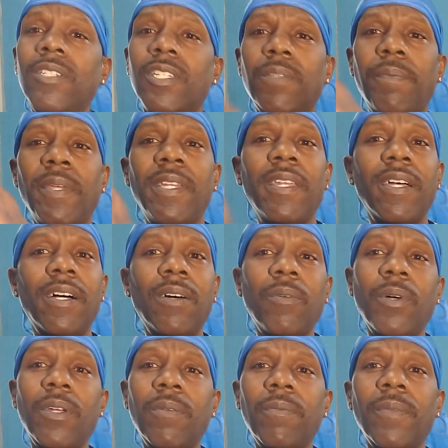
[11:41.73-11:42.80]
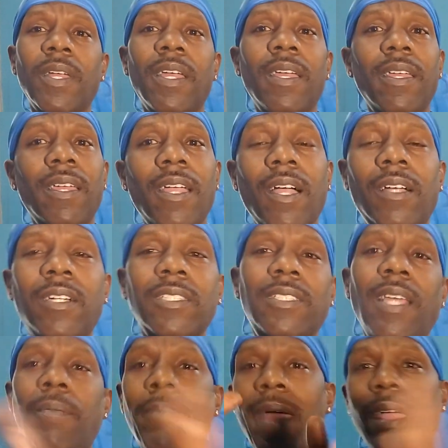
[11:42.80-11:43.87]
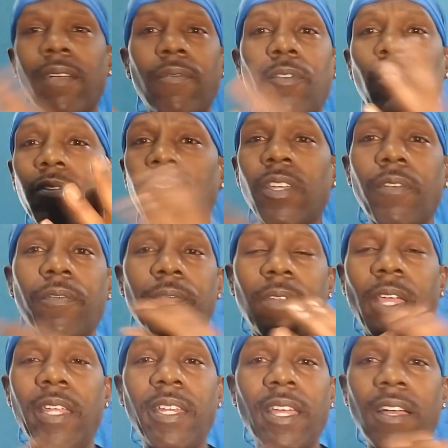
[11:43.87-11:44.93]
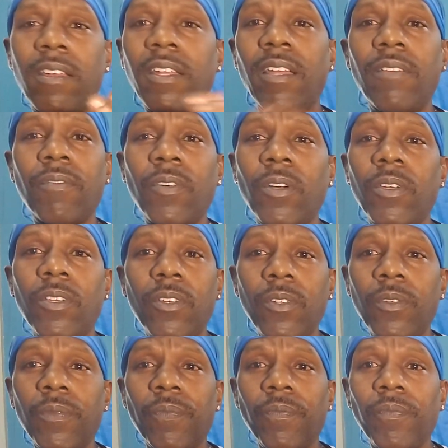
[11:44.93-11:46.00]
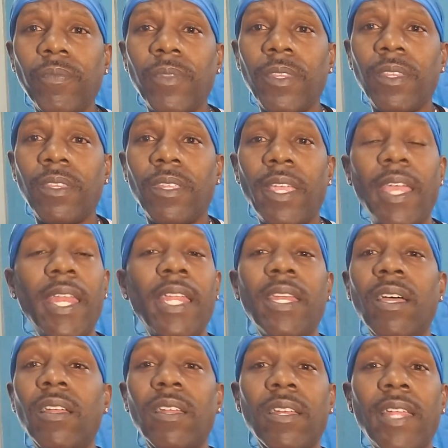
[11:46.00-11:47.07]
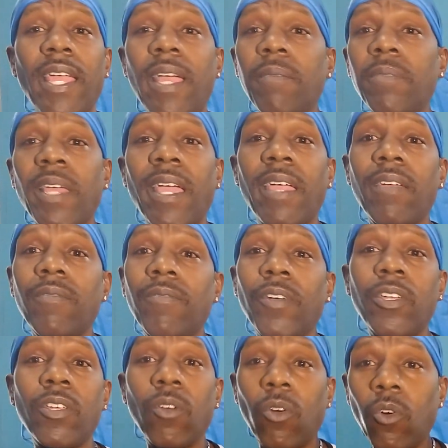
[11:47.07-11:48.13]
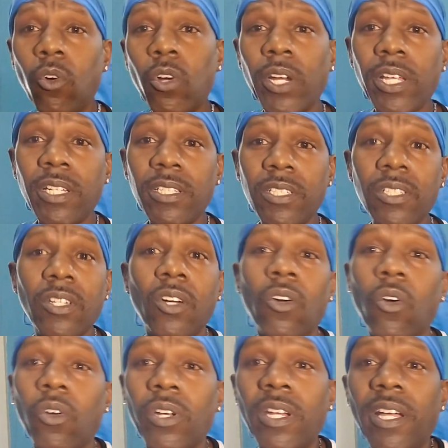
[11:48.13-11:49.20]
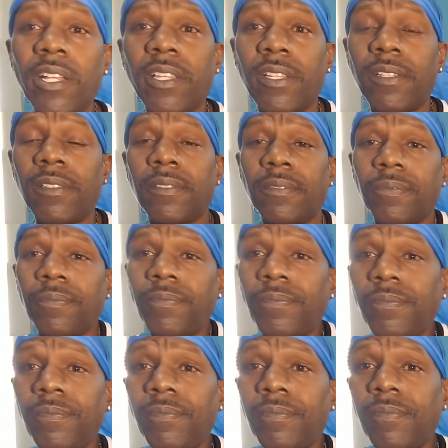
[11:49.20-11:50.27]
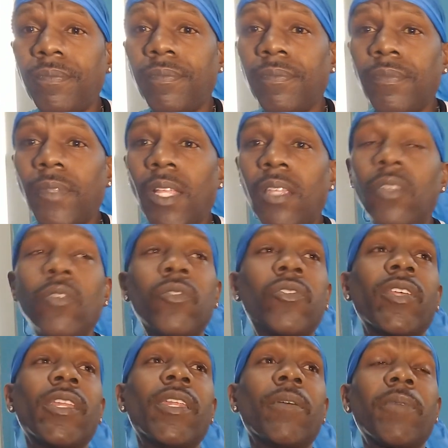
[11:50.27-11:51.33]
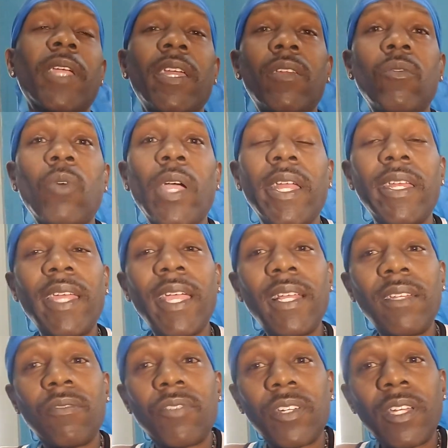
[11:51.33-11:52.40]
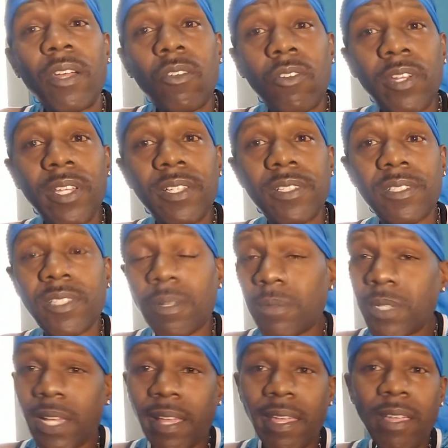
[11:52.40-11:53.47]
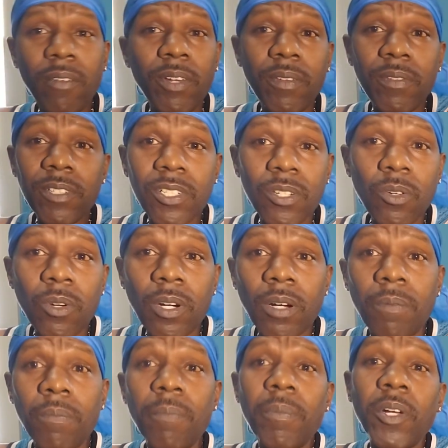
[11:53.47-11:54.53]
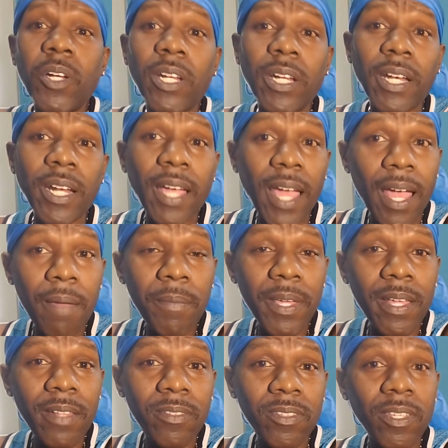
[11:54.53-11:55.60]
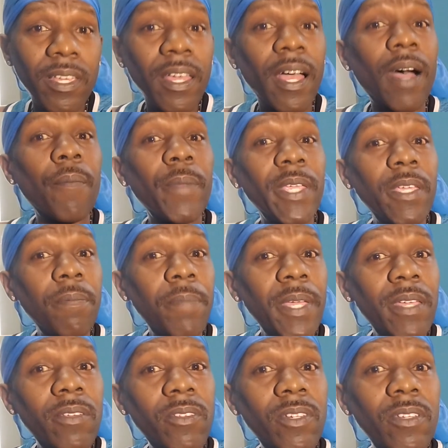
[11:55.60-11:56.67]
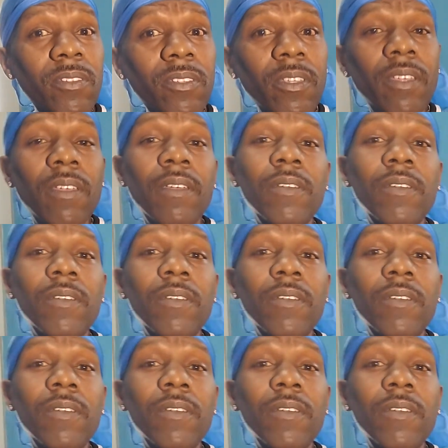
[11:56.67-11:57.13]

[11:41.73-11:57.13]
Just be done with them, cause that back and forth stuff ain't done nothing for you. ain't done a damn thing for your organs or nothing. You sitting up getting wet daily for no reason. Sometimes he don't even show up. Put it in the comments. I'm in your business.